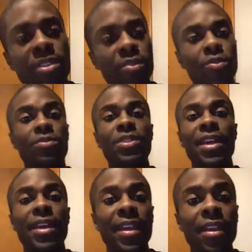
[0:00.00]
It will
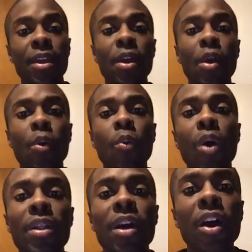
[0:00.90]
say, hey,
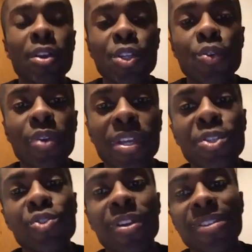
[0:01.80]
what are you
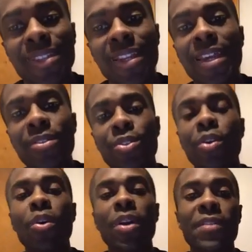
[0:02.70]
interested in?
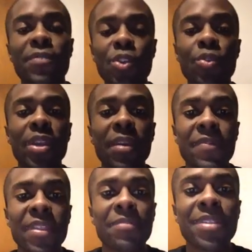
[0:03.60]
So if you give
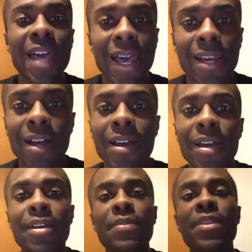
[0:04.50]
them data,
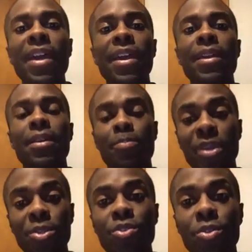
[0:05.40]

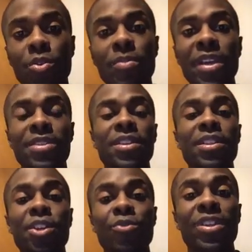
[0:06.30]
Pinterest will
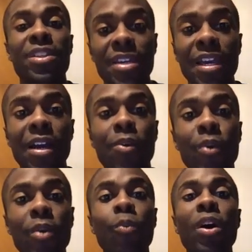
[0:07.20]
basically create an account
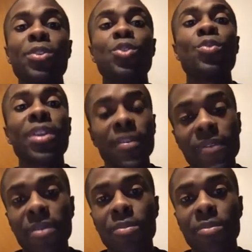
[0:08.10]
with what you give them.